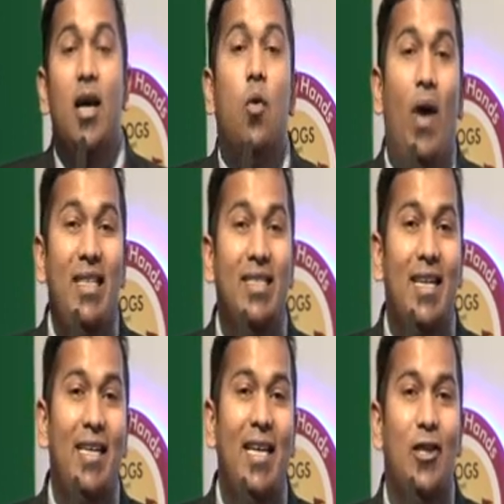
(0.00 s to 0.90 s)
One
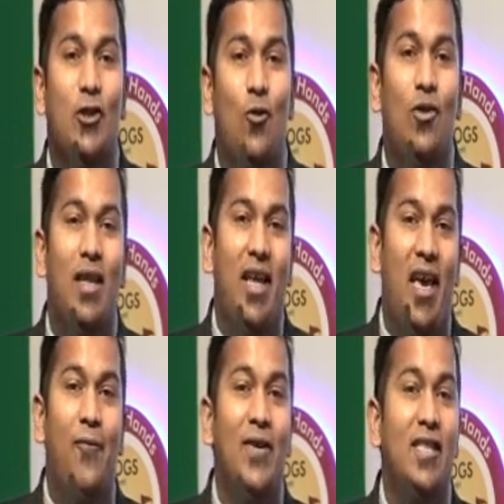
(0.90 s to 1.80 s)
study has shown that
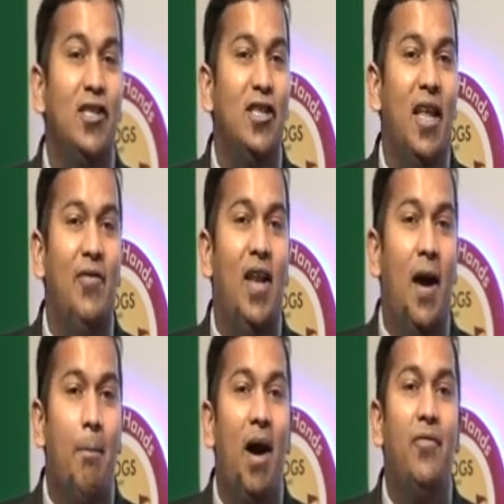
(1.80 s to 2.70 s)
a FSH level
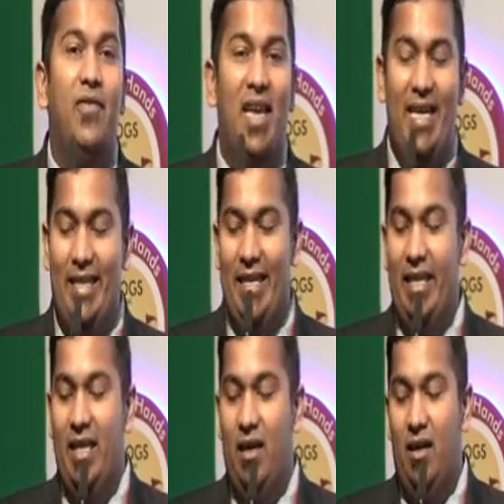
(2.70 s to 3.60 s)
above
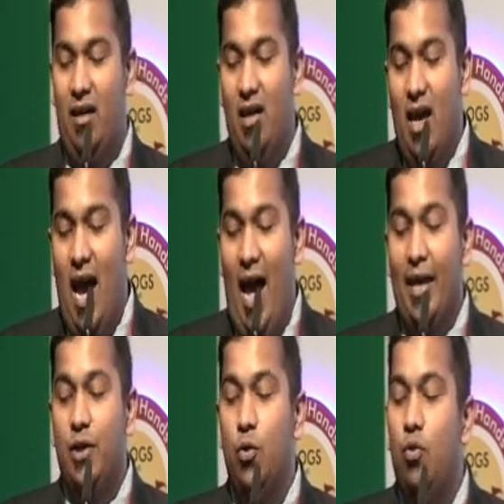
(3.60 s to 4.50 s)
18
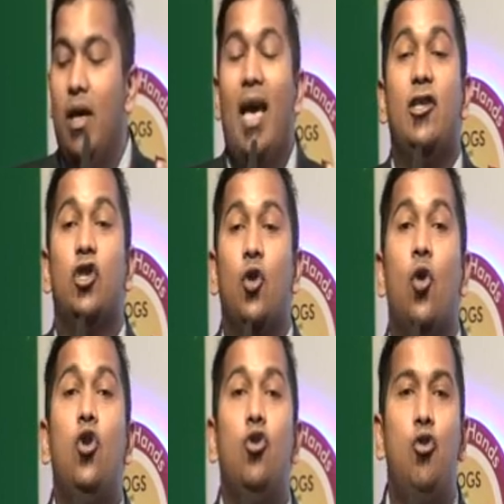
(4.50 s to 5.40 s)
IU has
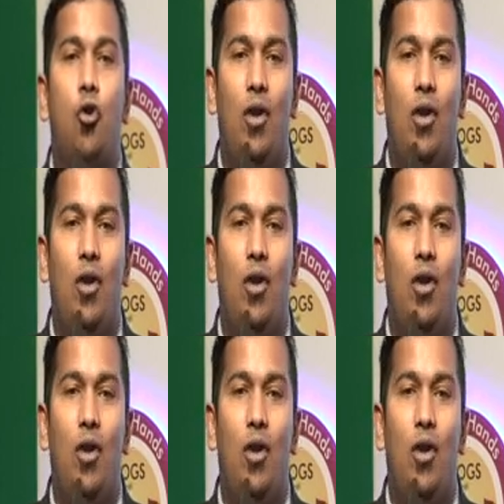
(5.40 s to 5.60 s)
shown no